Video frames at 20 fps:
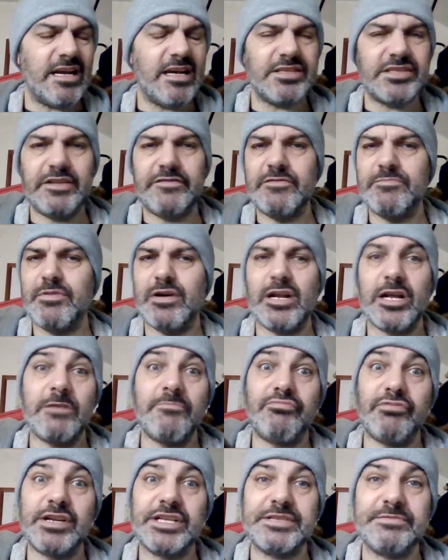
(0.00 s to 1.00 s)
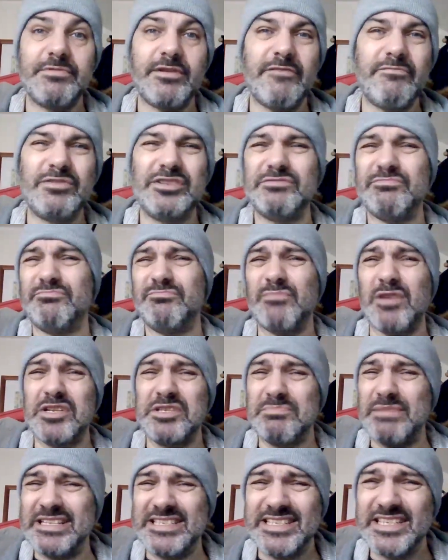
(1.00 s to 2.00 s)
So if you buy like a brick's worth, which most
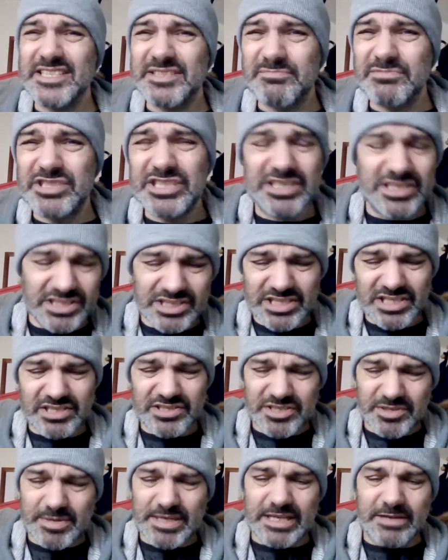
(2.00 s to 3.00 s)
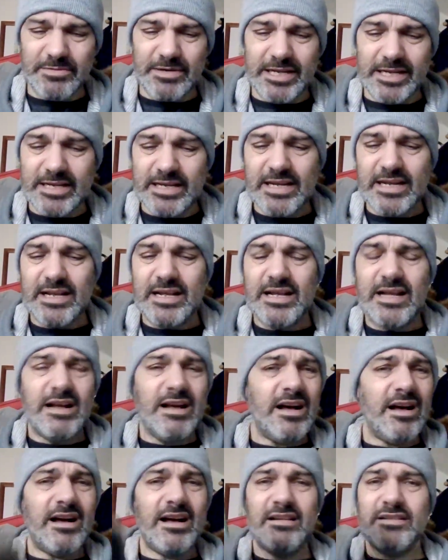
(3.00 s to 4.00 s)
mentalists and magicians are going to do anyway,
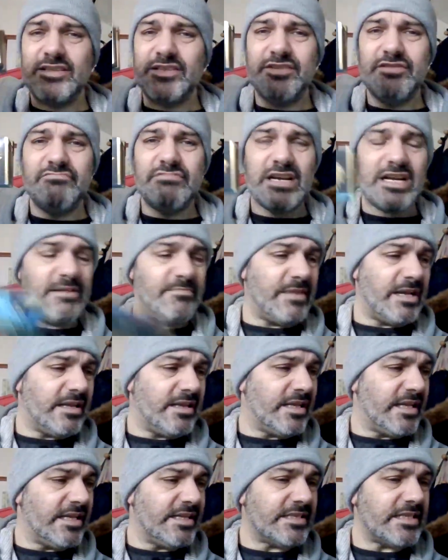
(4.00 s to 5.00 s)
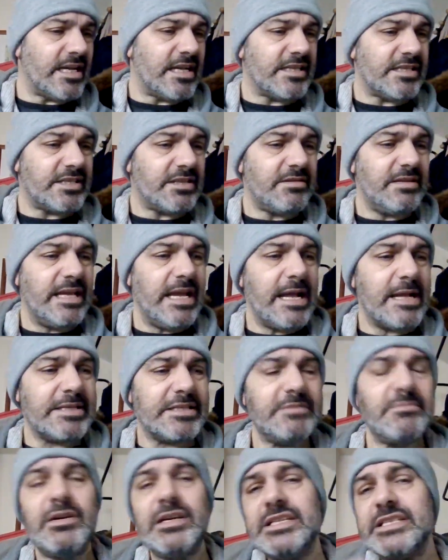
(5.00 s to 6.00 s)
do recommend these. And so yeah, so
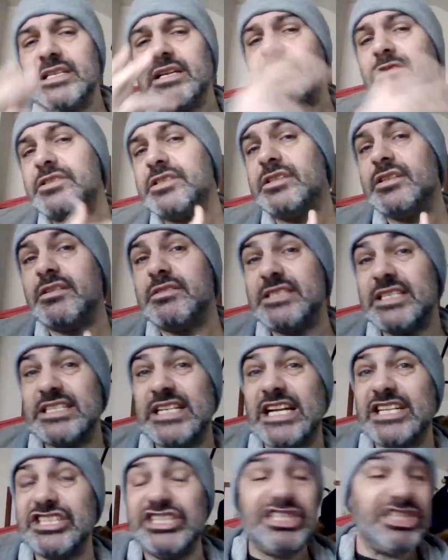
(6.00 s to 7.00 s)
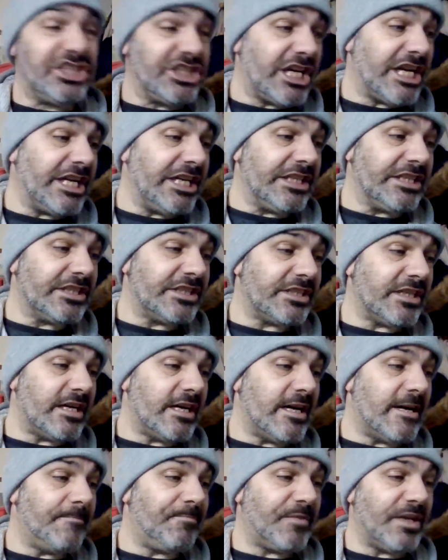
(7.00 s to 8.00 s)
my stance on those has actually changed.
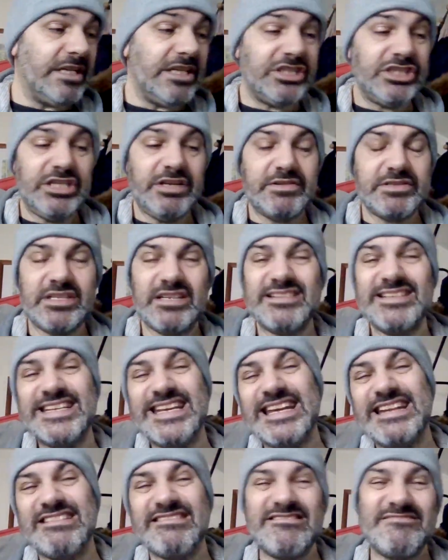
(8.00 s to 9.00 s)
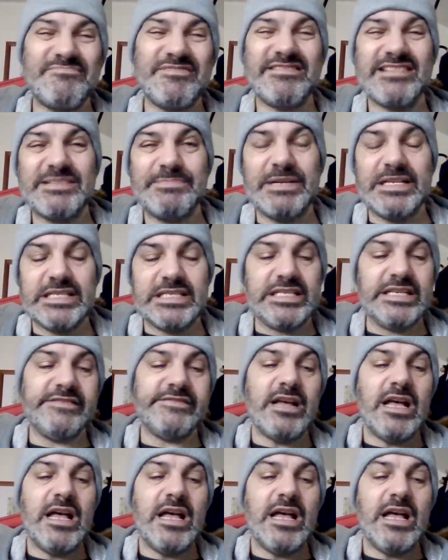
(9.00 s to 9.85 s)
Initially I was like, yeah, they're good but expensive.